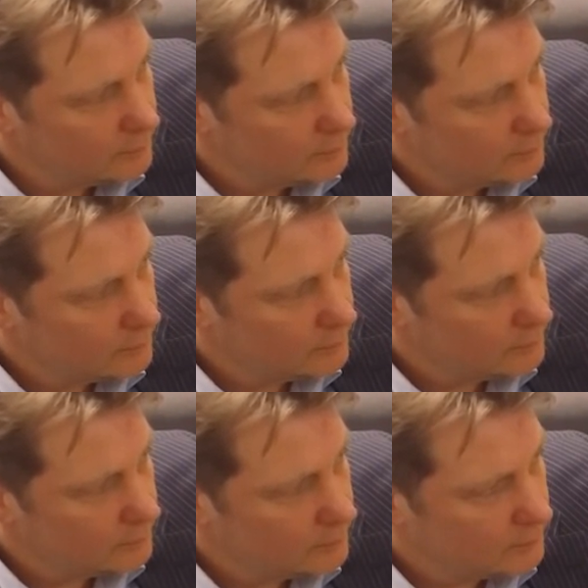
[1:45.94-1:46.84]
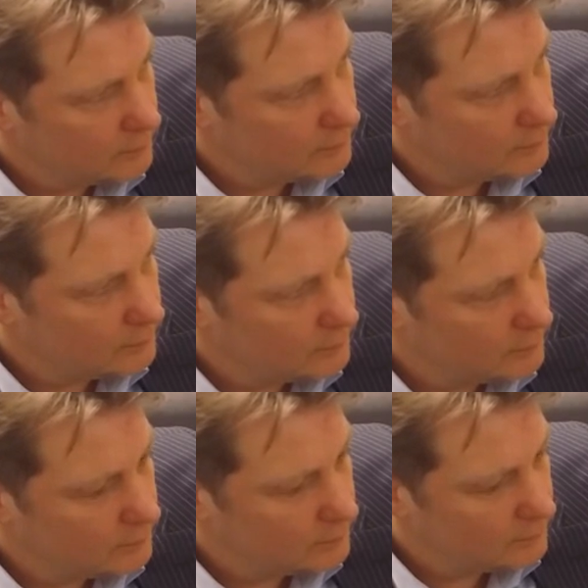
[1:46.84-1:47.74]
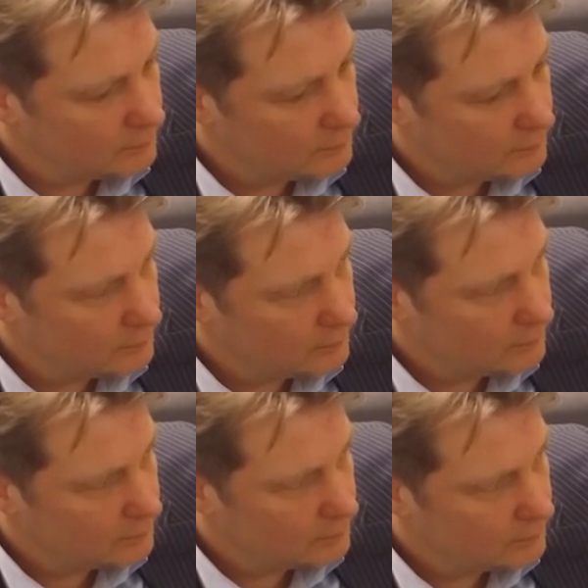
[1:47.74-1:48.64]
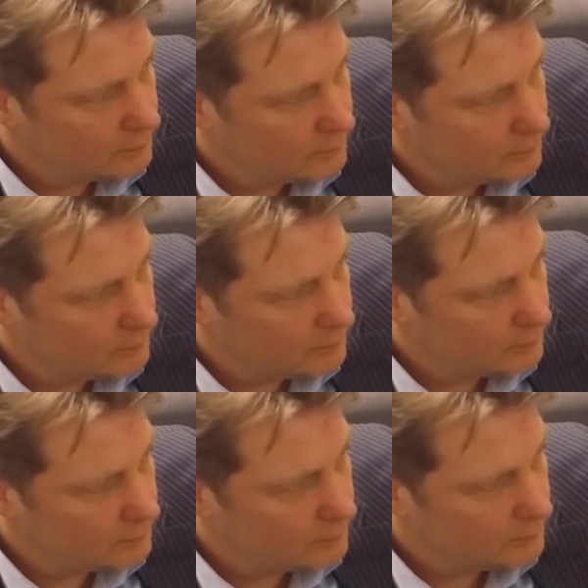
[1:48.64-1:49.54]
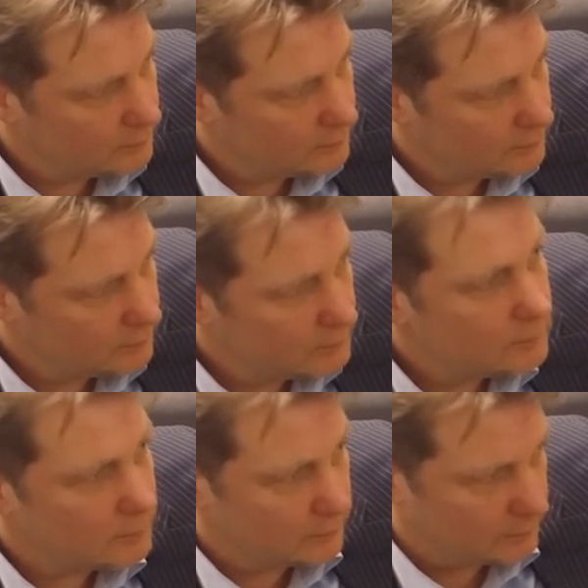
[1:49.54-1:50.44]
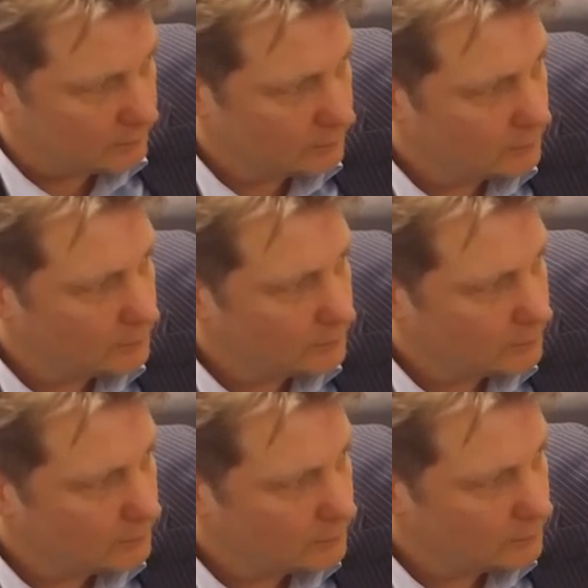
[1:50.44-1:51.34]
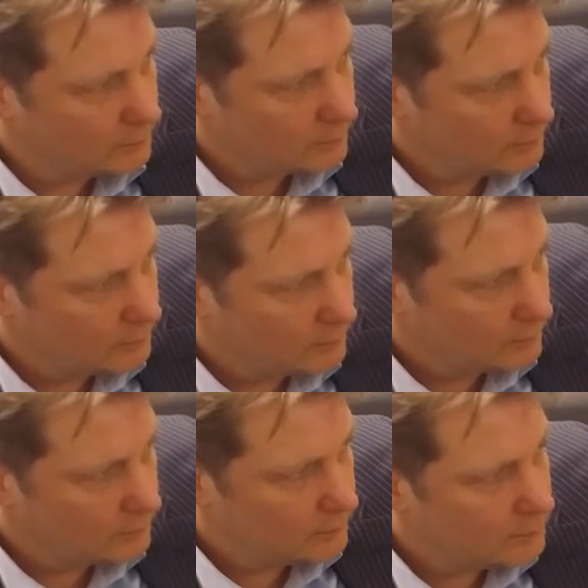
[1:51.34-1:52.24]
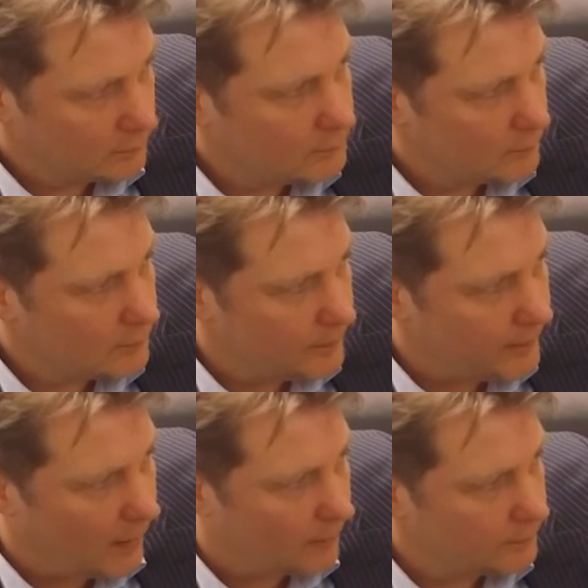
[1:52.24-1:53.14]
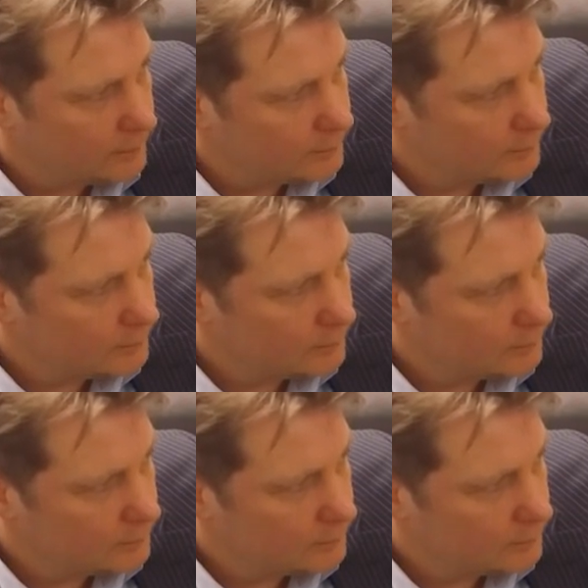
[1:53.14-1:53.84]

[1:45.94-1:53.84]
(not speaking)